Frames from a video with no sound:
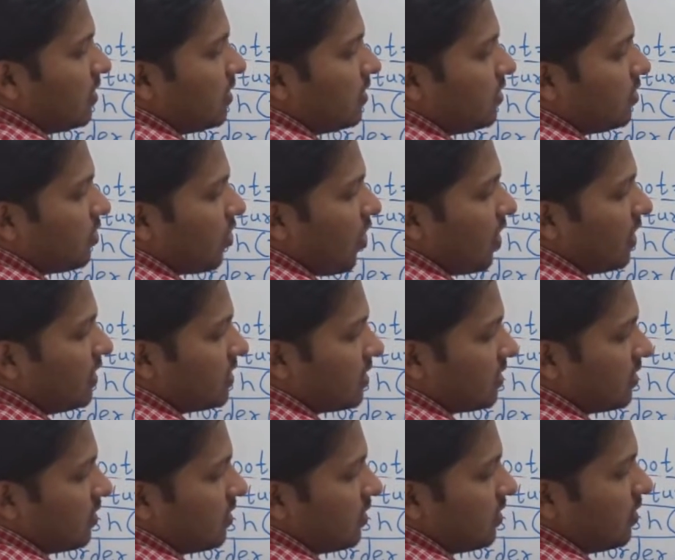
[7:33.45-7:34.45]
not
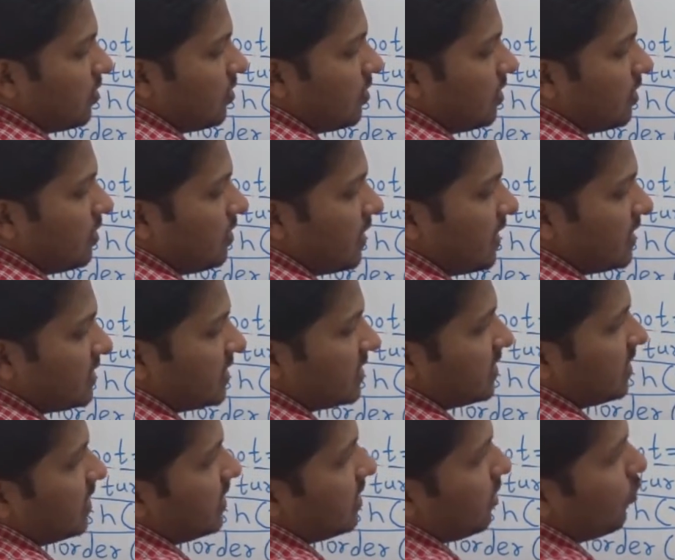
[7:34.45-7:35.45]

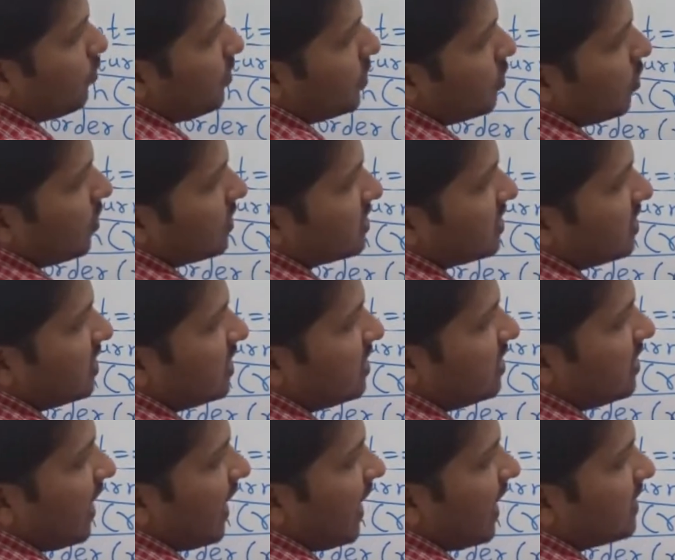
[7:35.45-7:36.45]
necessary now, because
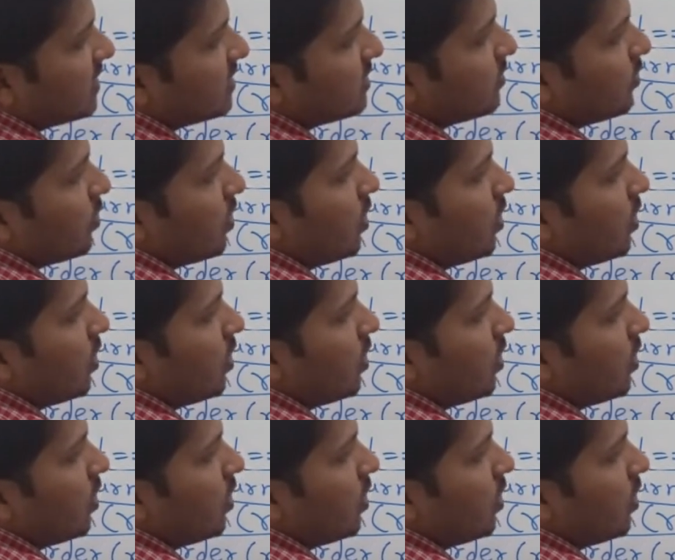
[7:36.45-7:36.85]
D has